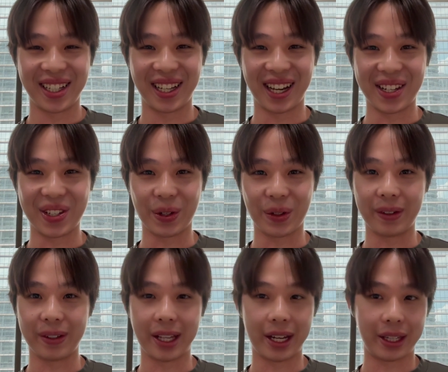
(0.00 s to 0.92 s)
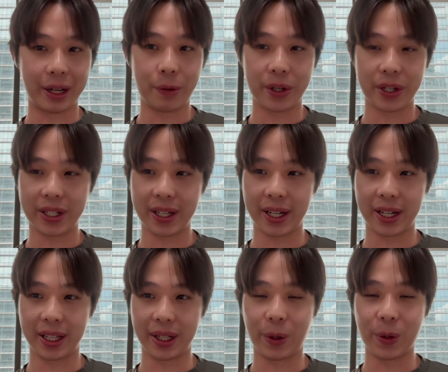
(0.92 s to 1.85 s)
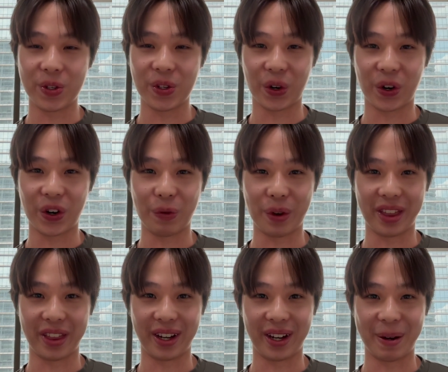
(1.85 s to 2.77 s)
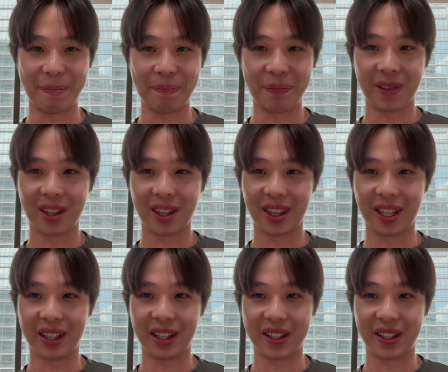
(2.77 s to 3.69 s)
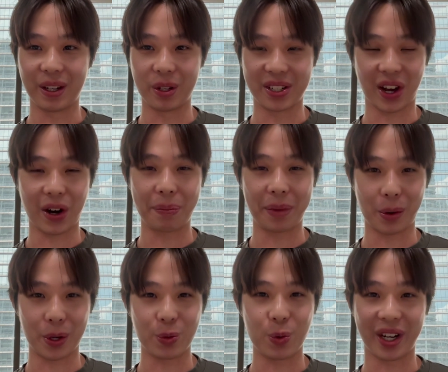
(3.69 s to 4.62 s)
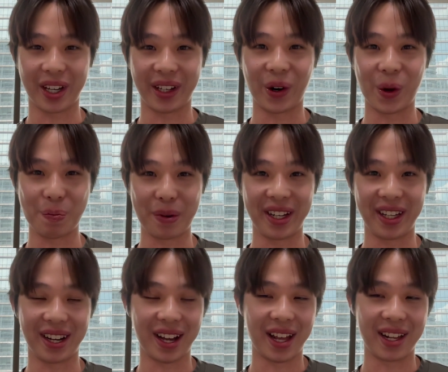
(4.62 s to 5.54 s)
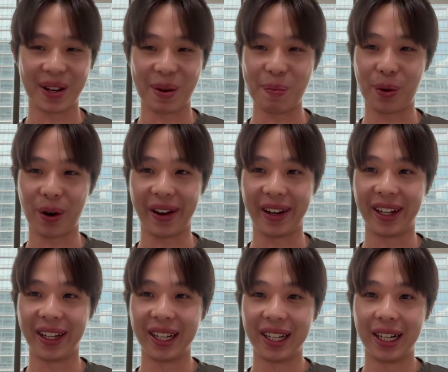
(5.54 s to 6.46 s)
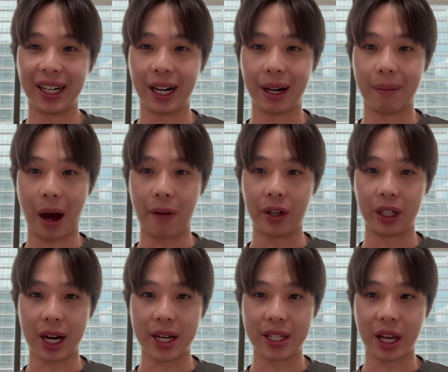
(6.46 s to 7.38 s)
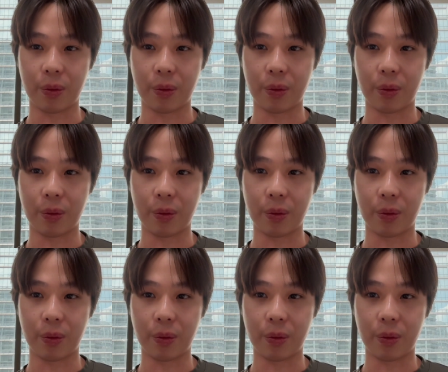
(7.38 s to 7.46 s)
Yeah, so that was the whole story with the startup that I was working on. But yeah, at some point, I realized